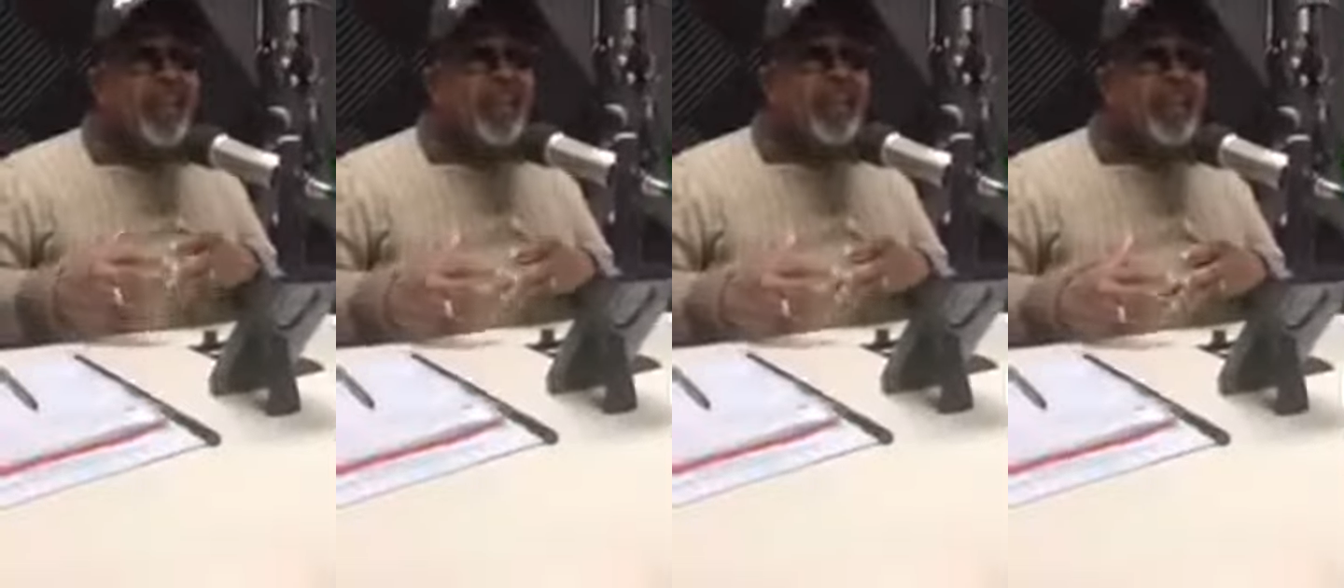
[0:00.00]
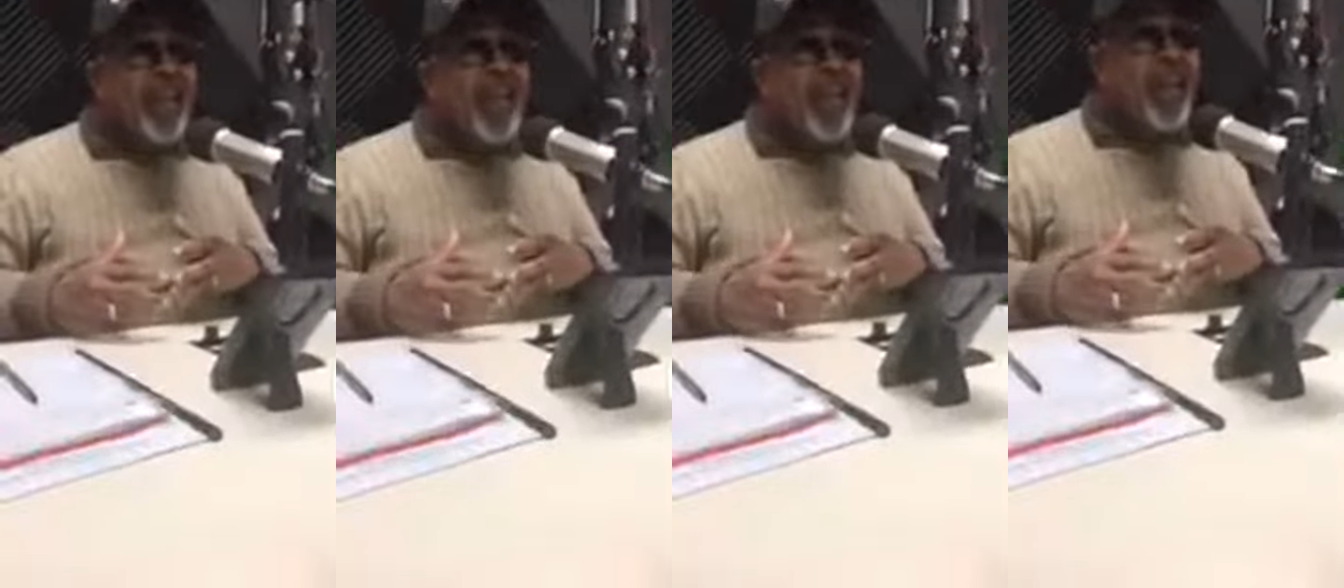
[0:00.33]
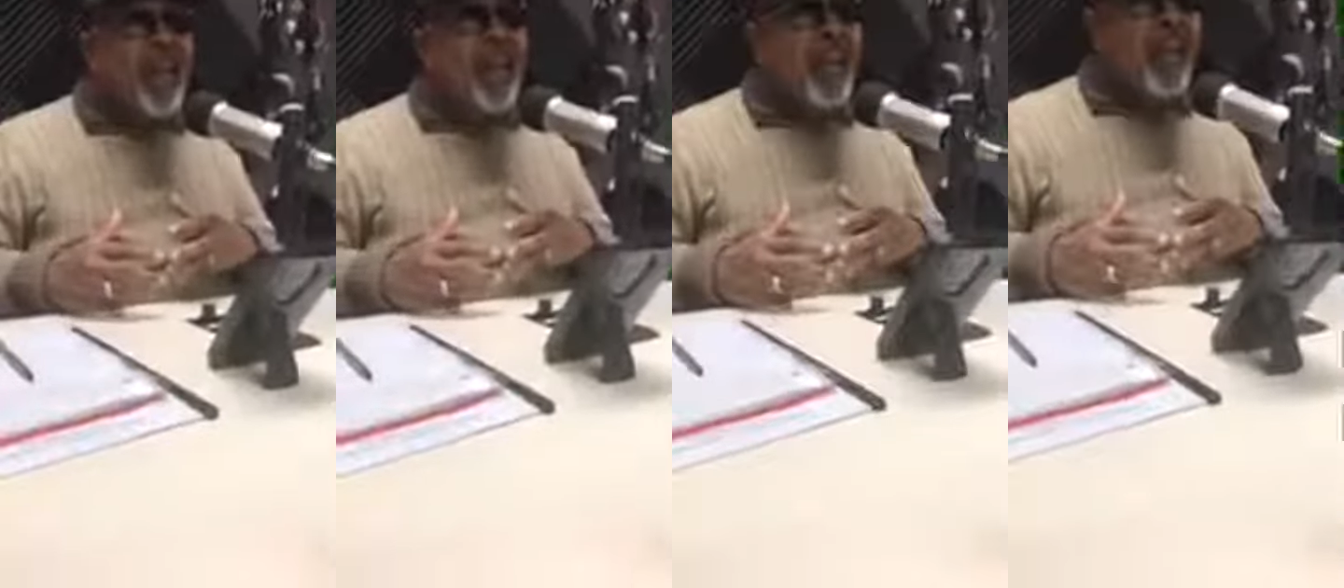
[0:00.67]
this now,
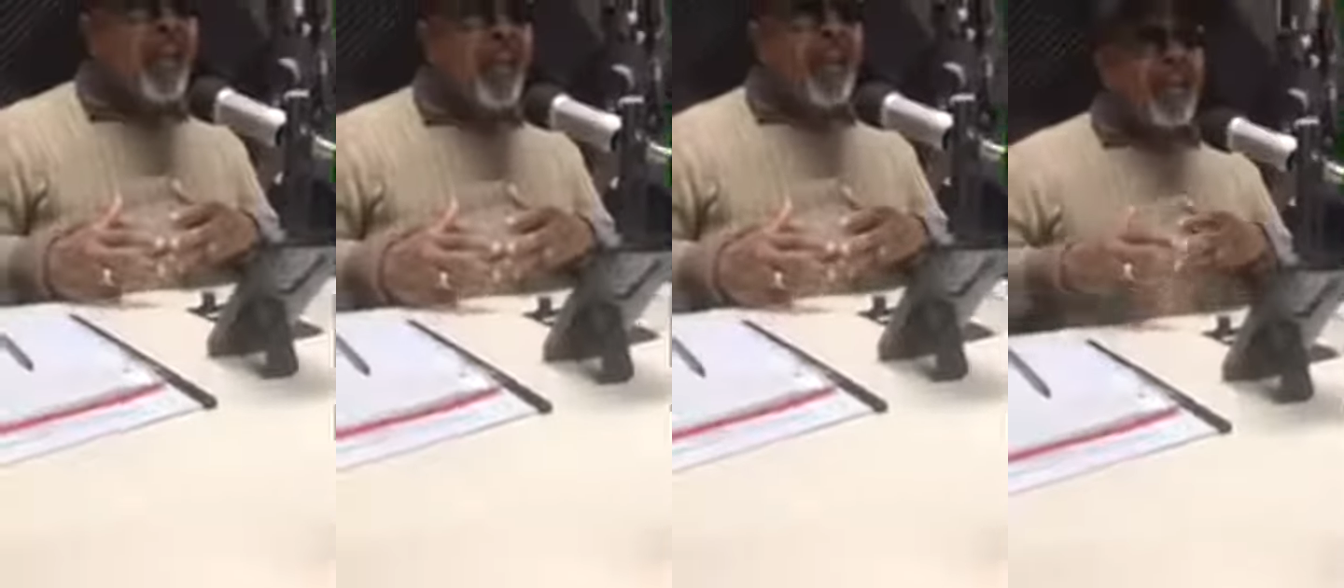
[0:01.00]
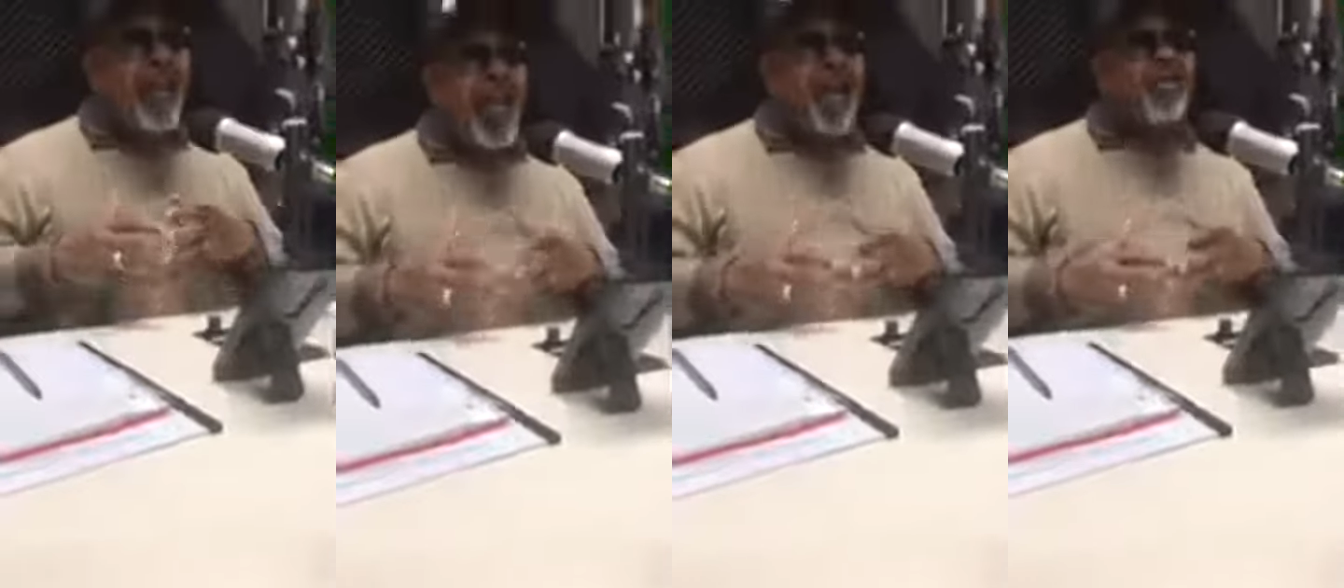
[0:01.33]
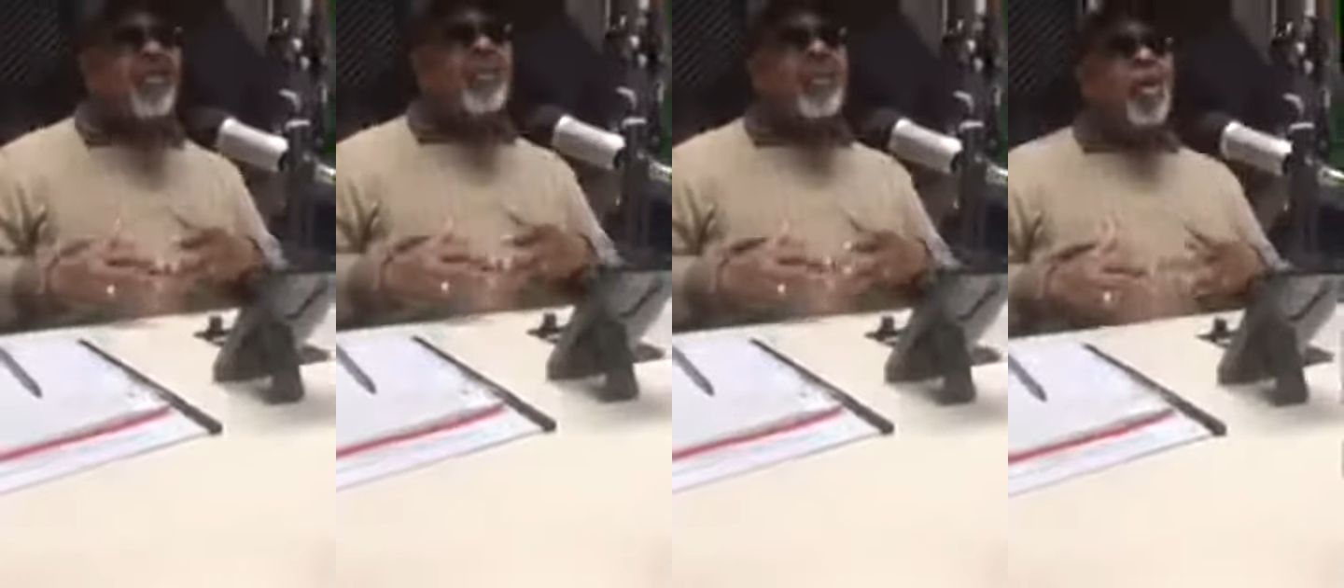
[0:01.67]
in
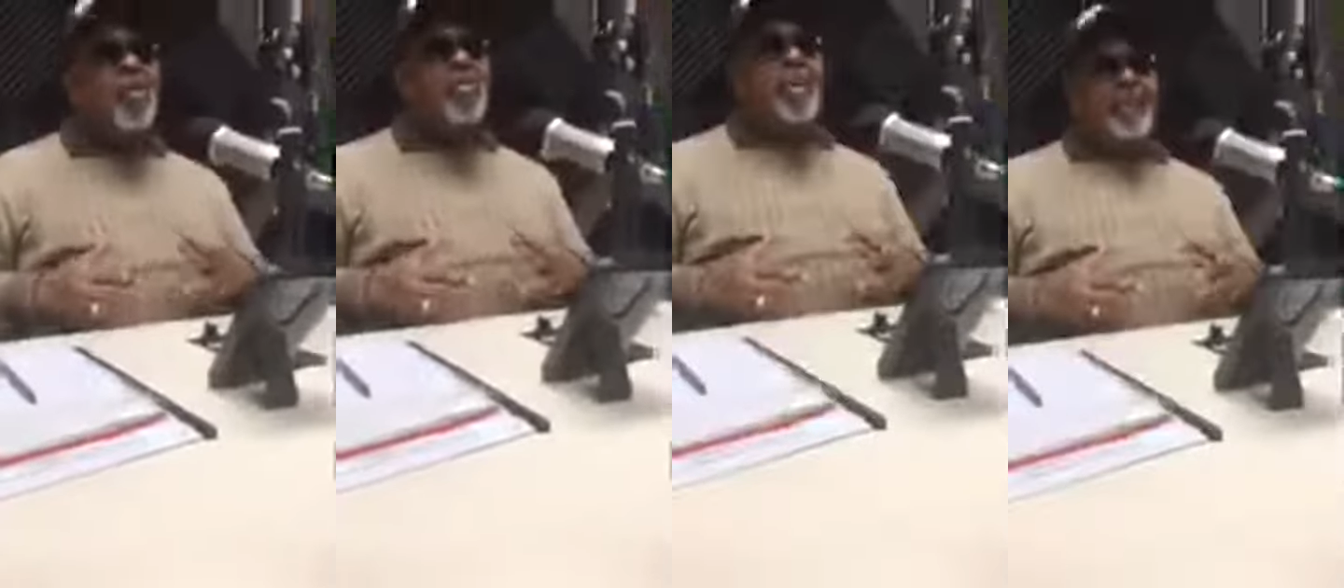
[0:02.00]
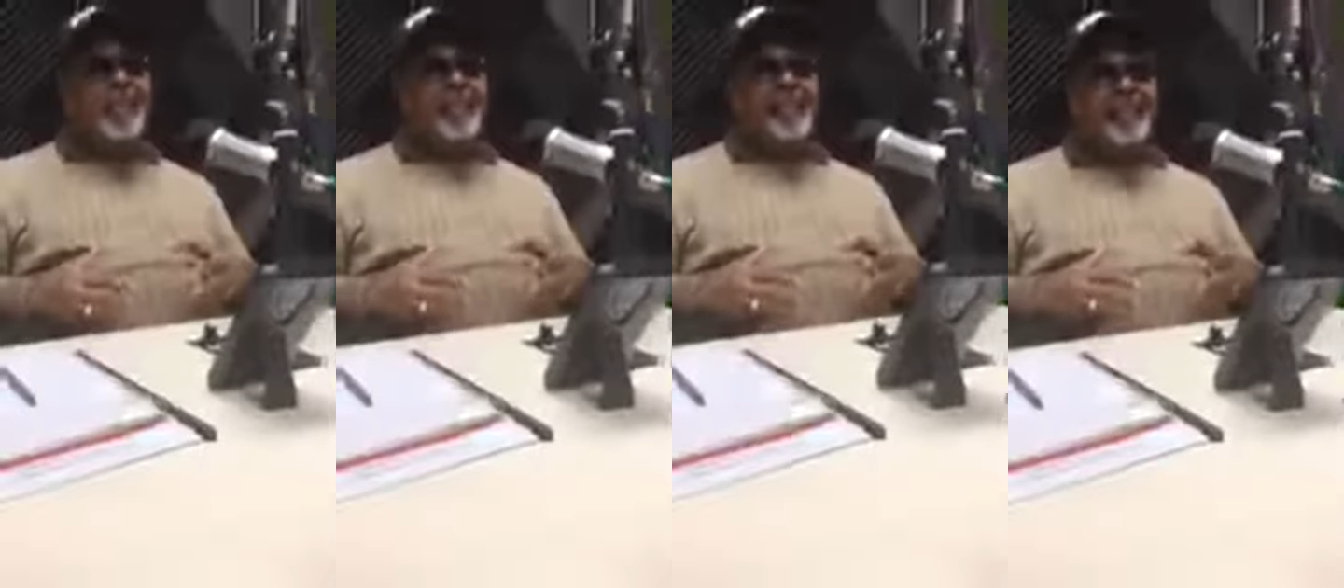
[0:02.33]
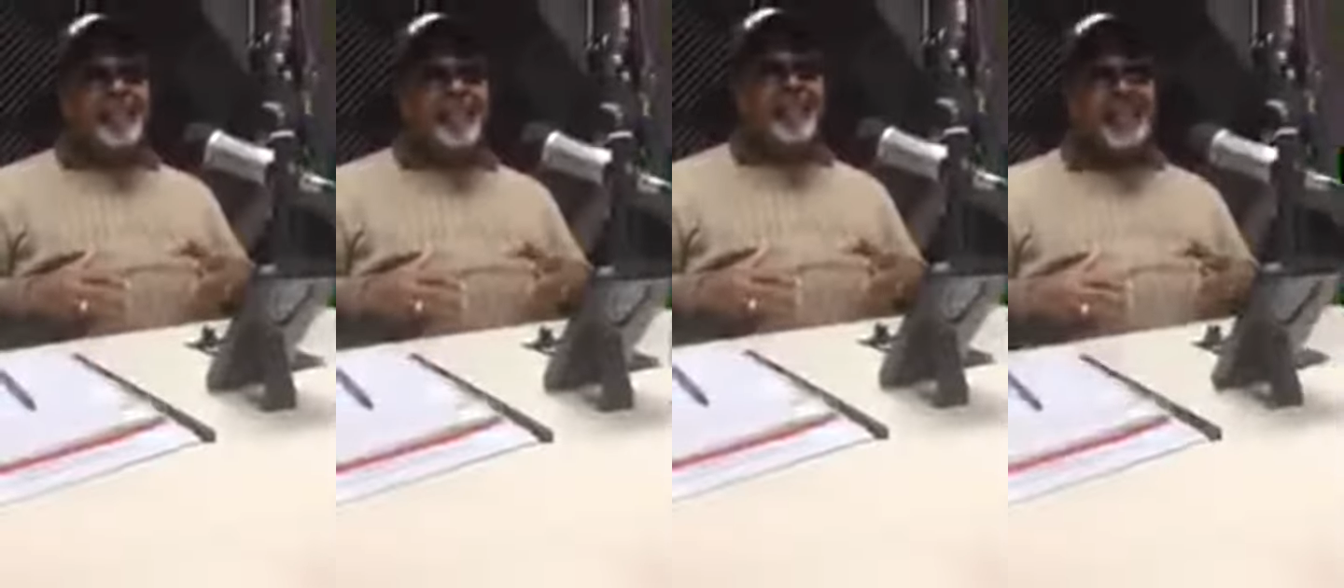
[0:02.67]
housing homeless.
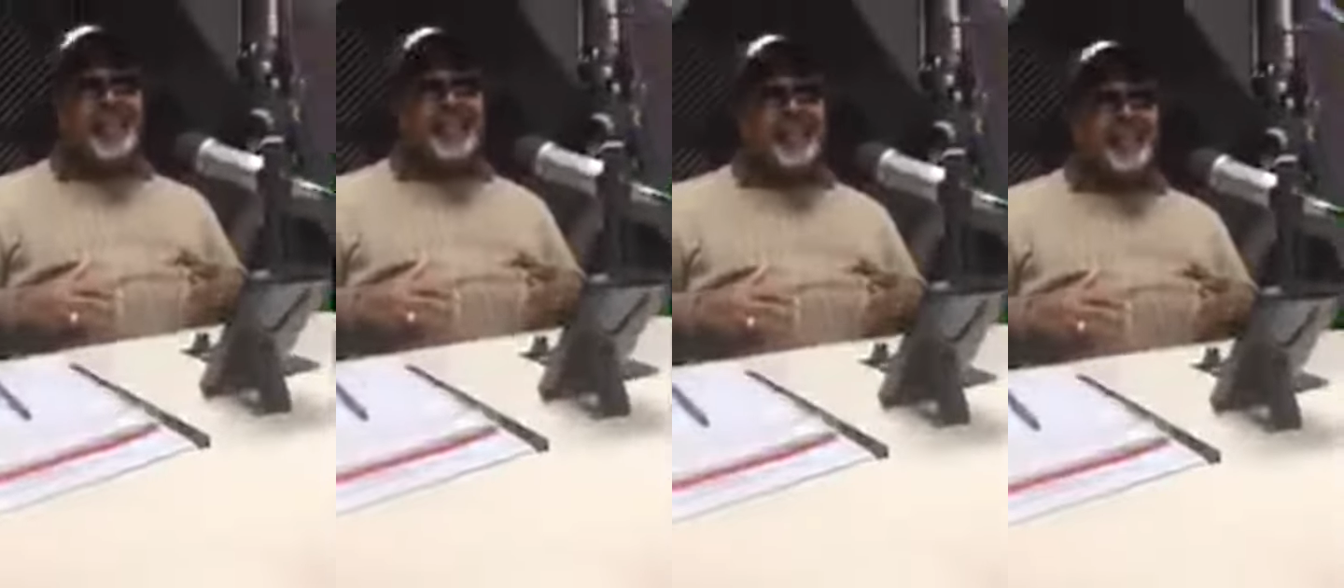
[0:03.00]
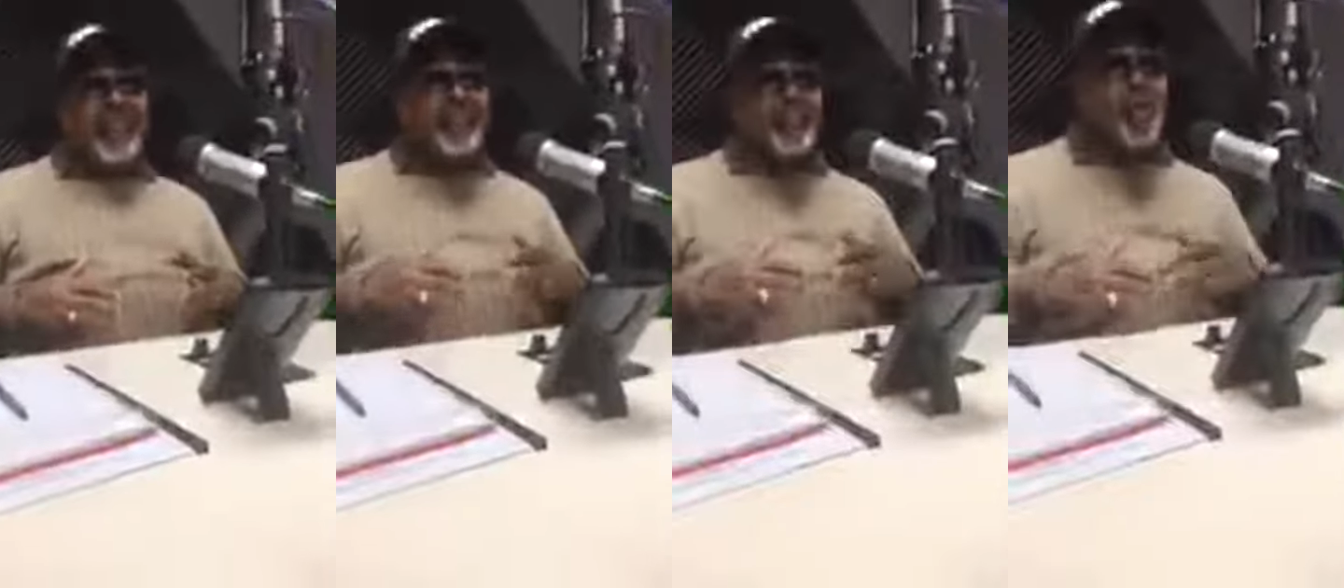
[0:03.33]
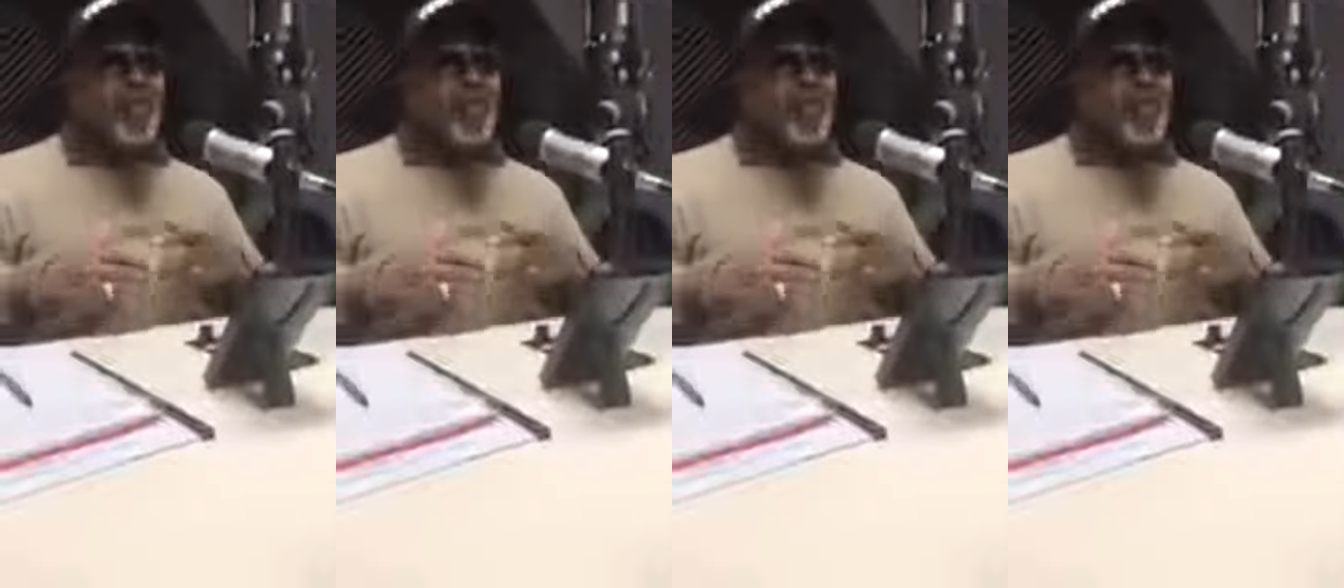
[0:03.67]
There's no